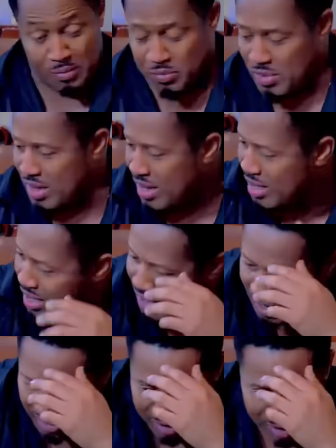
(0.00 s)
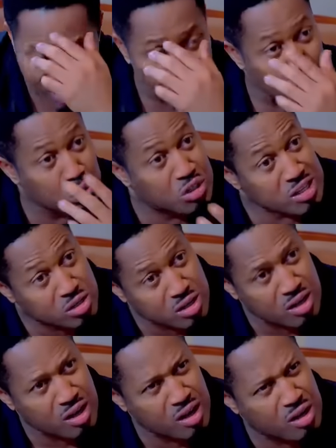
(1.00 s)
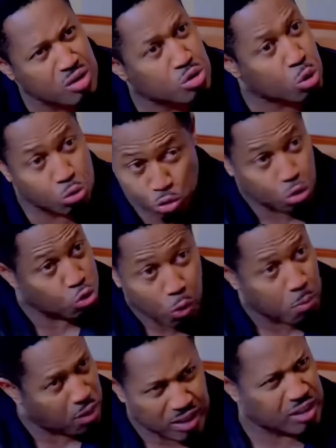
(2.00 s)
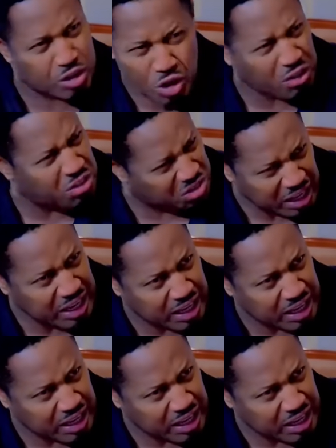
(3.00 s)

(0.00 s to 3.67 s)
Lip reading: Yeah. Which is so no money,